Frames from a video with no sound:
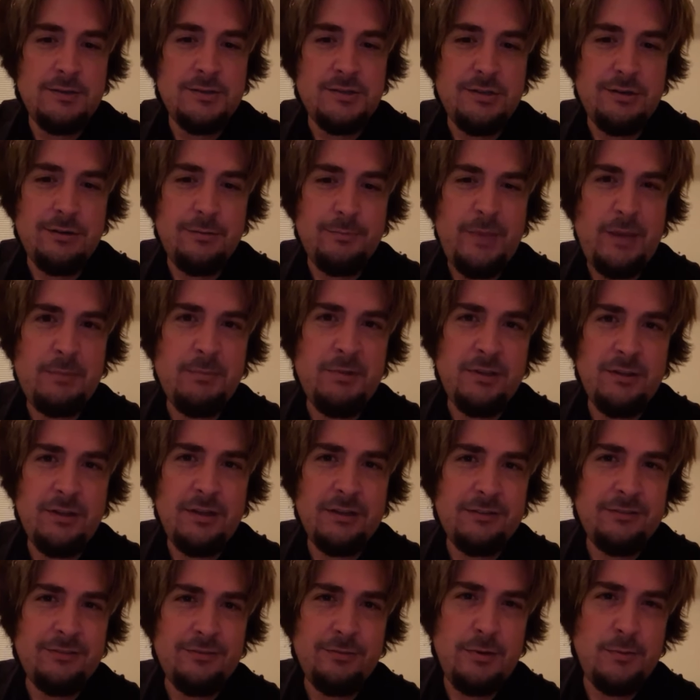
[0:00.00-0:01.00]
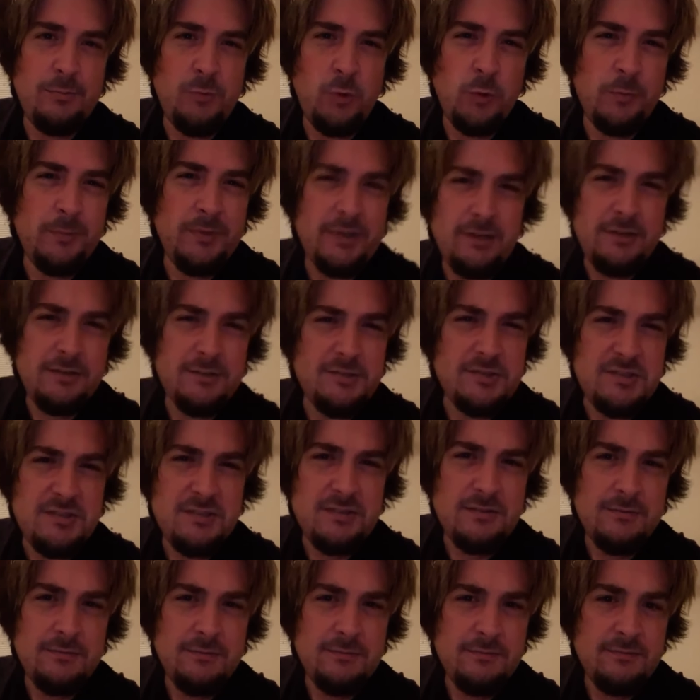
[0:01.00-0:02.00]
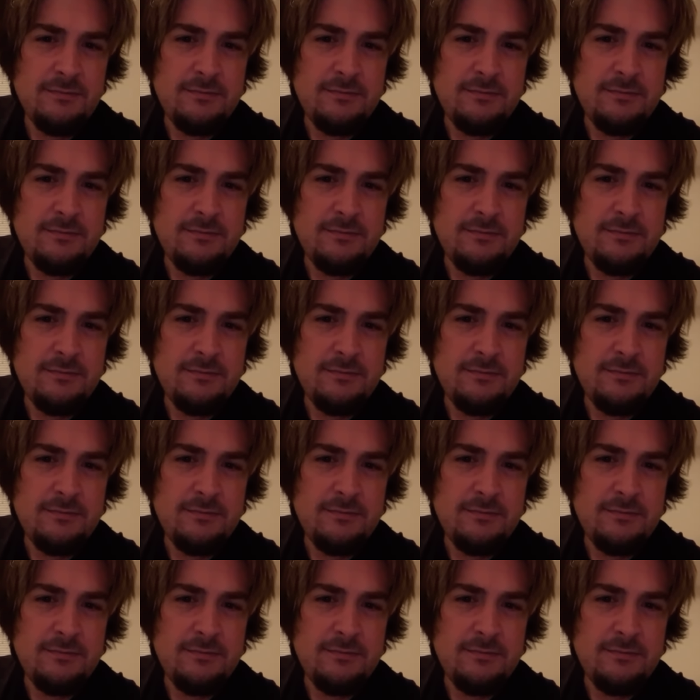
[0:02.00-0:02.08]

So maybe like three more minutes.